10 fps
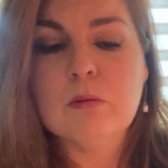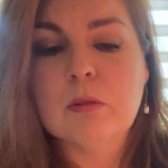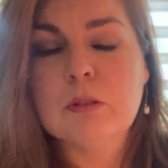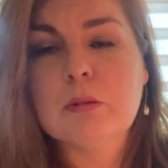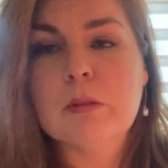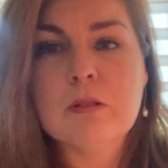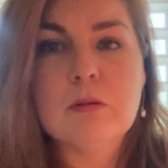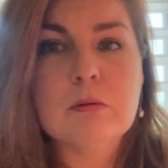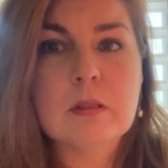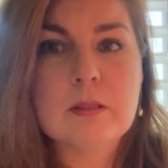grocery
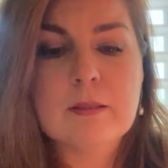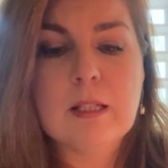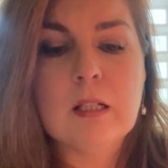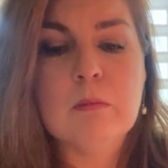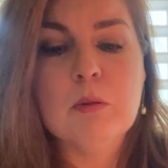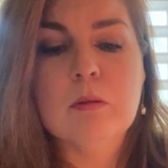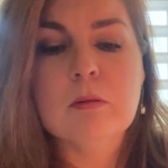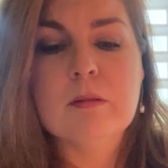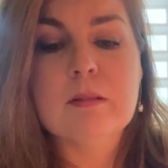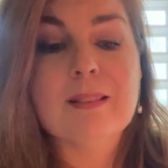stores,
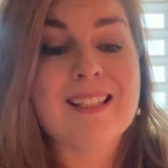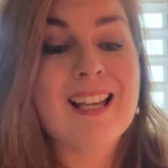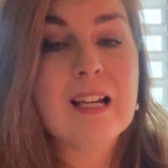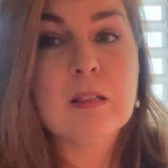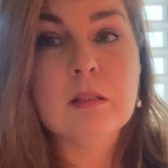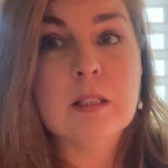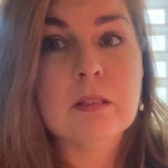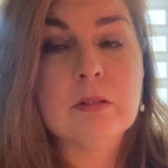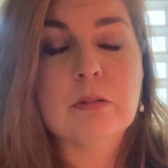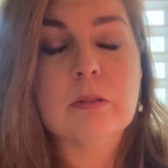animals, the cattle
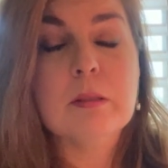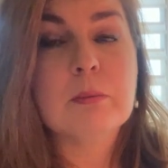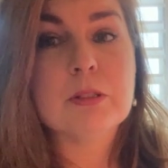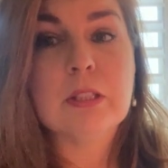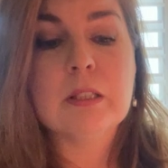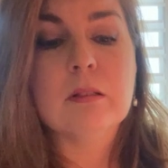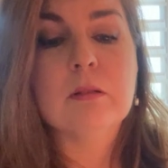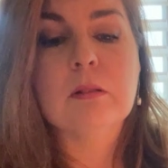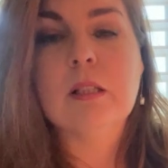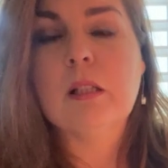industry,
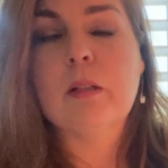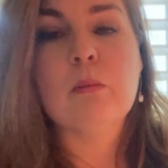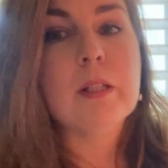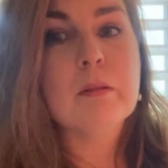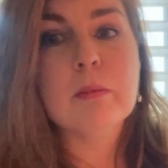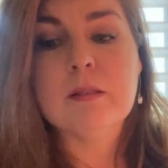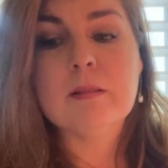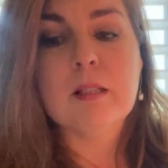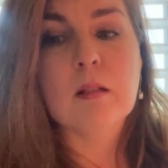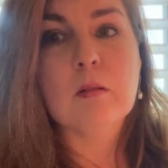particularly like we have been
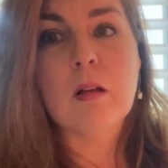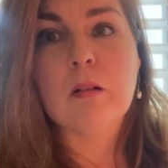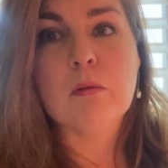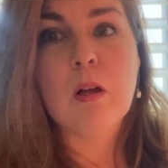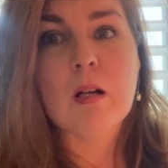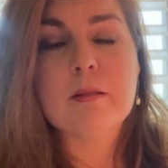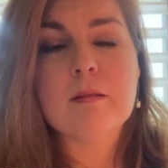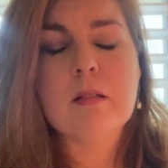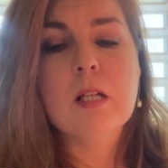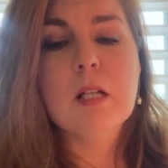seeing a lot of
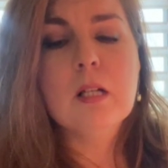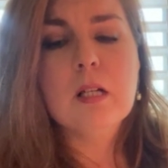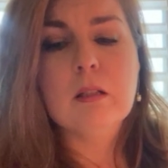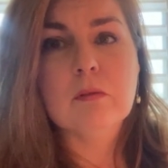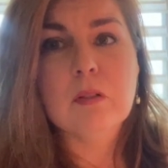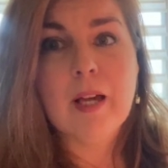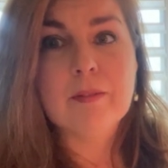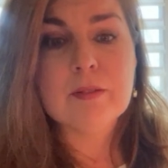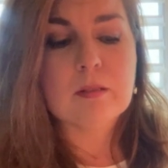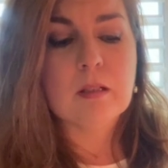loss of
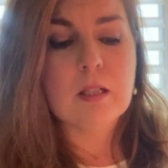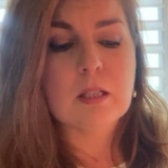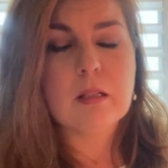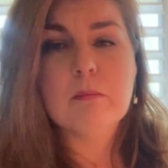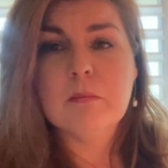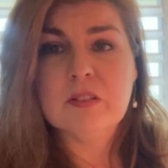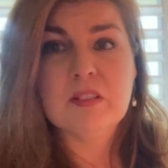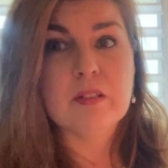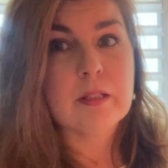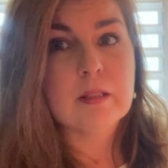livestock
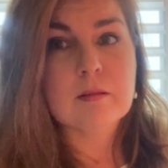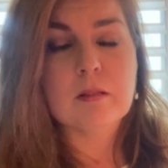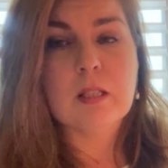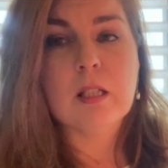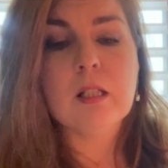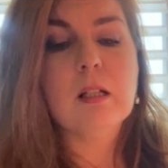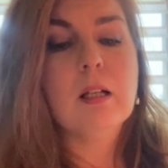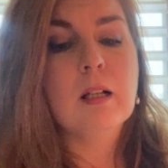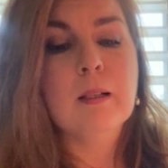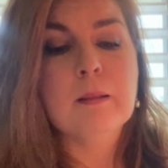mysteriously,
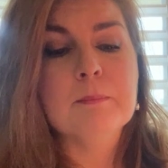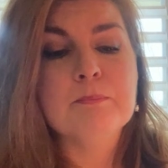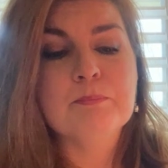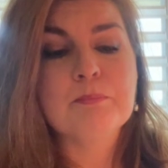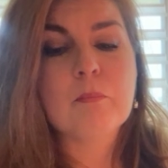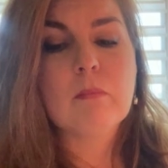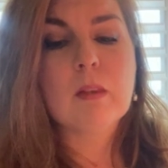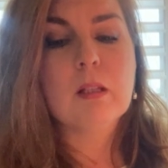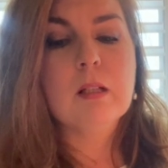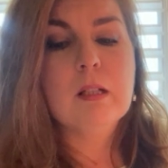um,
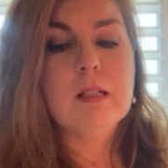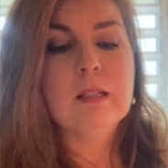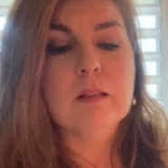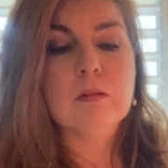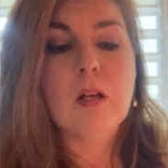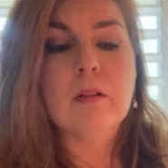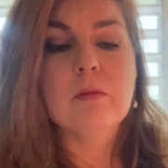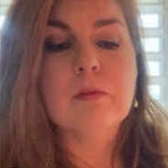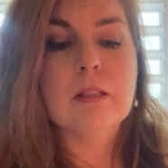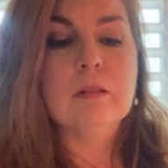a lot
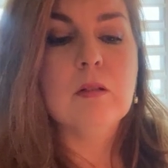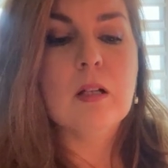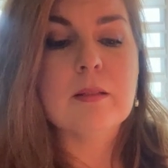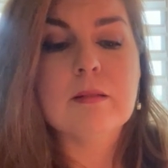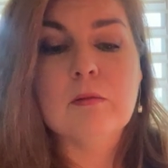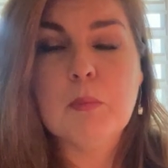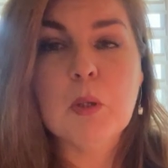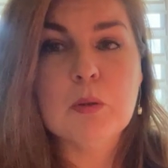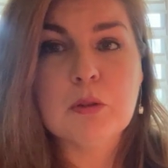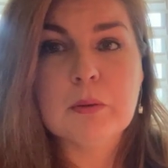of uh, loss of
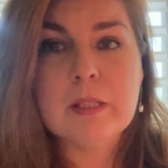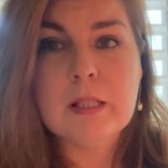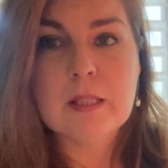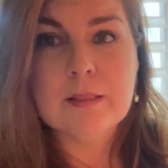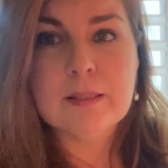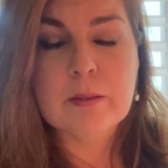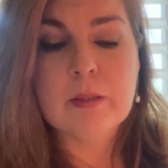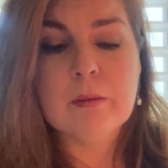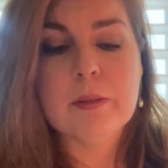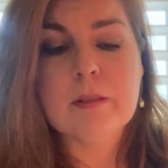poultry and
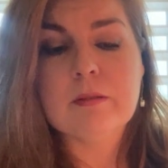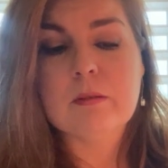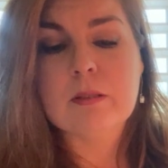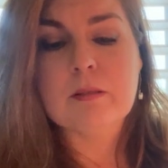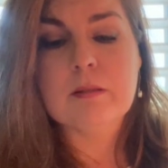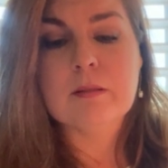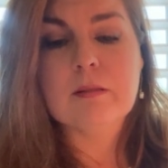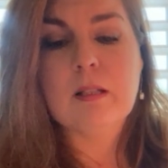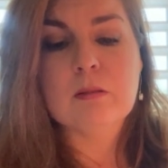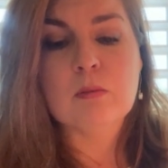dairy
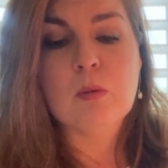resources as